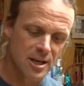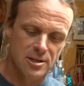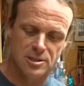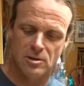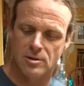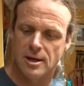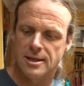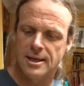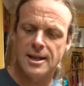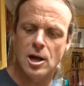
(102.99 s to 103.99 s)
So
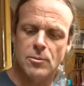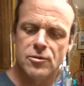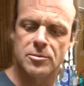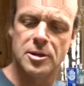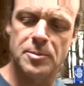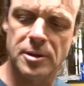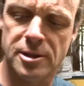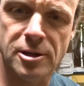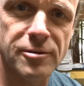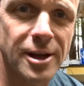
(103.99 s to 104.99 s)
get help from people in
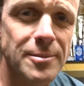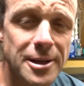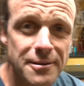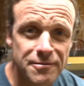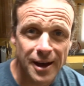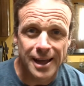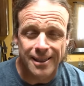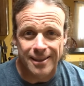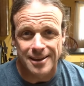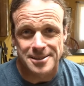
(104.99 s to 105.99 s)
your family to find
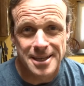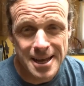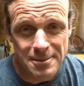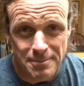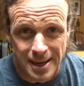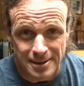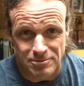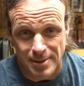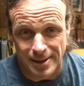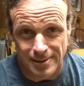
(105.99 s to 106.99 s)
things made of
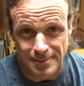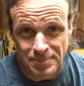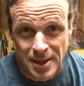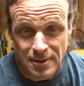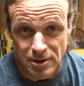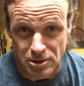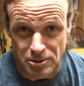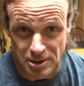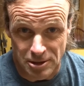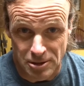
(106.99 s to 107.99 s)
metal that you
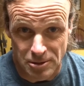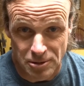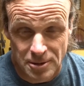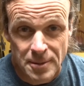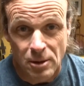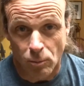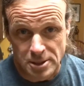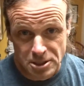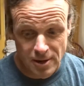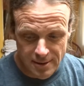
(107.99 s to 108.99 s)
can use.
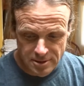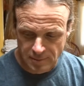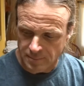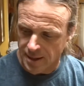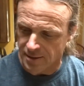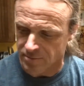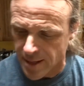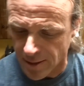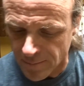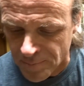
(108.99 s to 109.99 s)
Once you have something made of
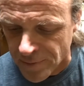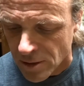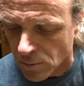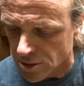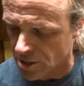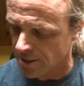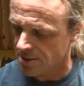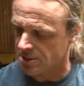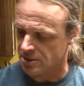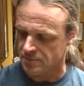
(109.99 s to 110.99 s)
metal, what you're going
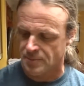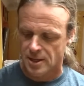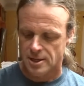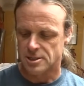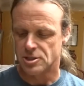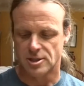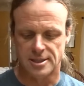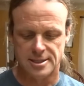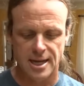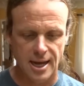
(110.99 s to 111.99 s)
to do is you're going
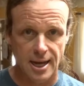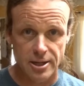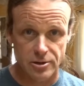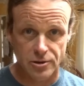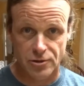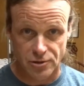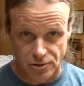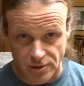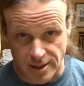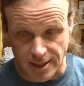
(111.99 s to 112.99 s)
to tie your
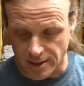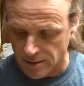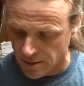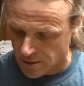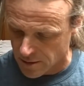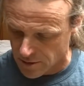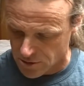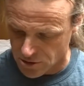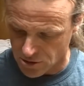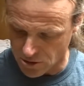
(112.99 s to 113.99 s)
string
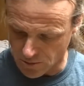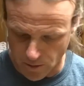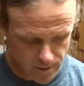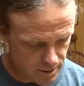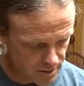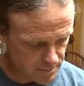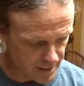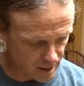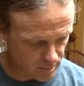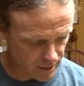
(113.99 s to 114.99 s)
to the
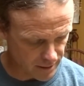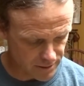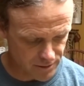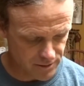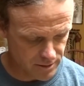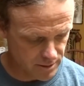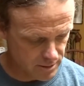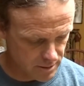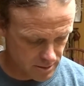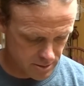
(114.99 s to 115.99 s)
metal parts
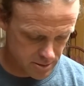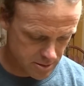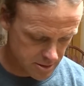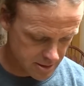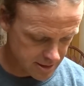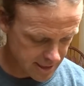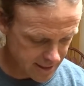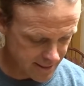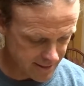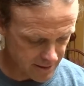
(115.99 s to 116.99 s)

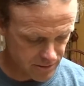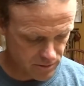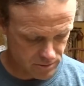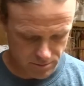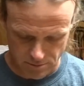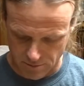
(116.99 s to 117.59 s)
like this.